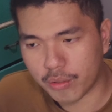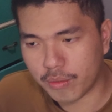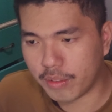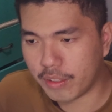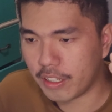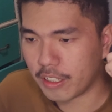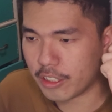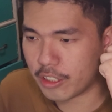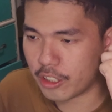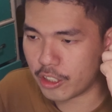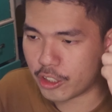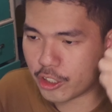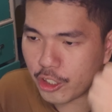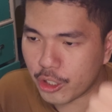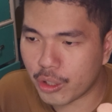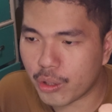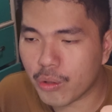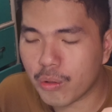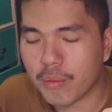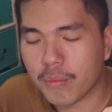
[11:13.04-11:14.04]
there's the
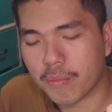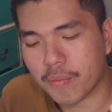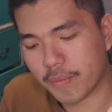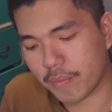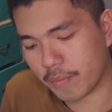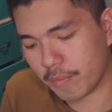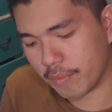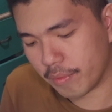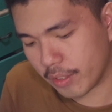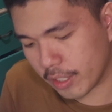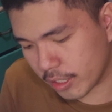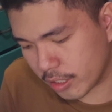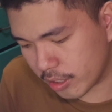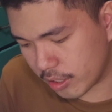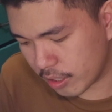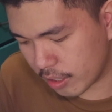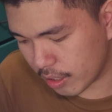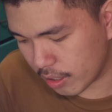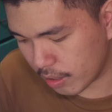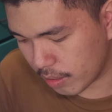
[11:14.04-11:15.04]
Chu, there's
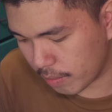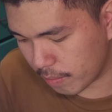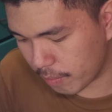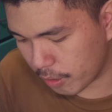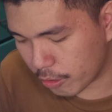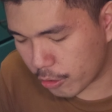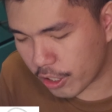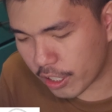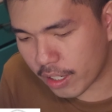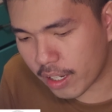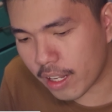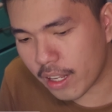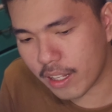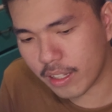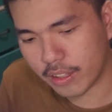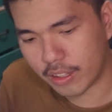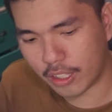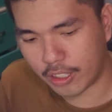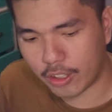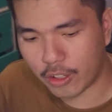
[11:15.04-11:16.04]
the
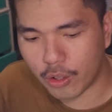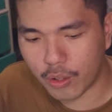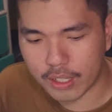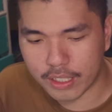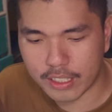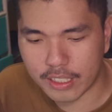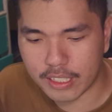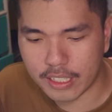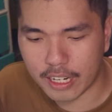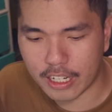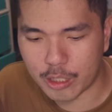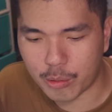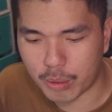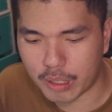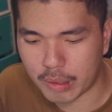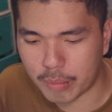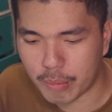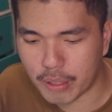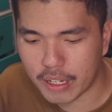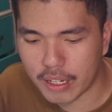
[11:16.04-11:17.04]
Krila, the KZ
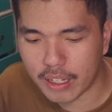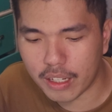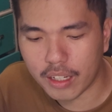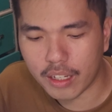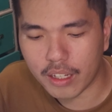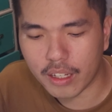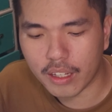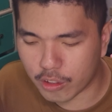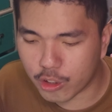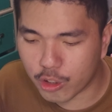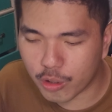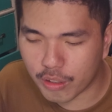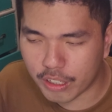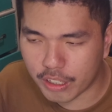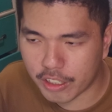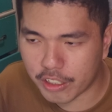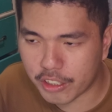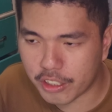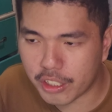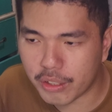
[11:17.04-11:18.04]
HBB,
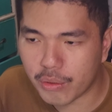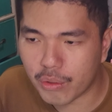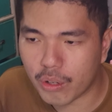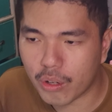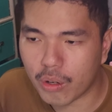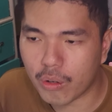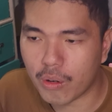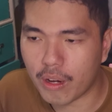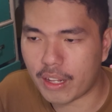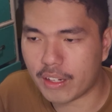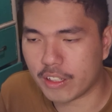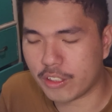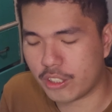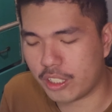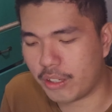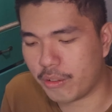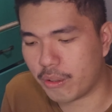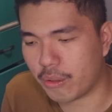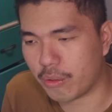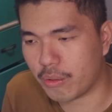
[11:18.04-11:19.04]
Truthear Zero, and the
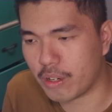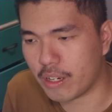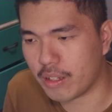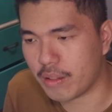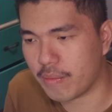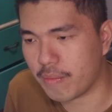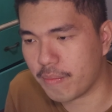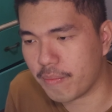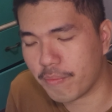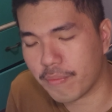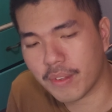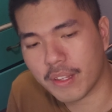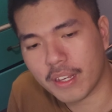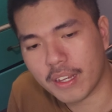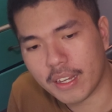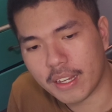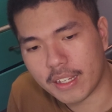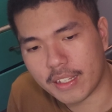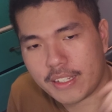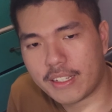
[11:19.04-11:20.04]
Zero Red.
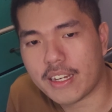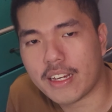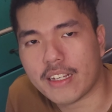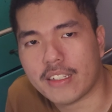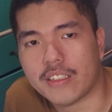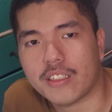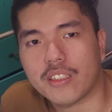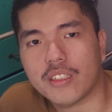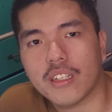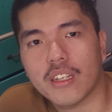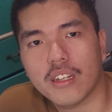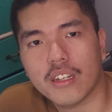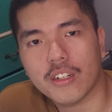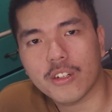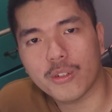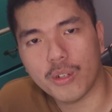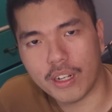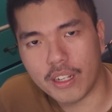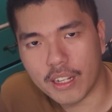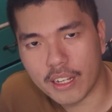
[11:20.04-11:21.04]
Yes,
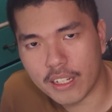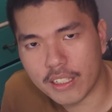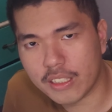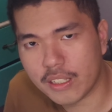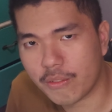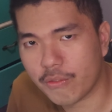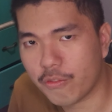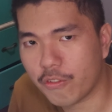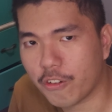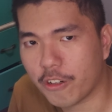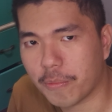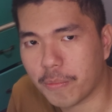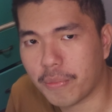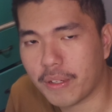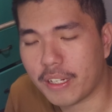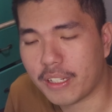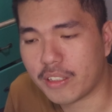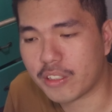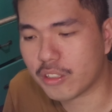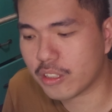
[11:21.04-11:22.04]
Krila is in 4th
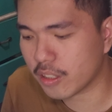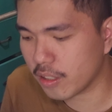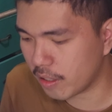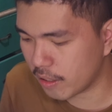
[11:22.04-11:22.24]
place.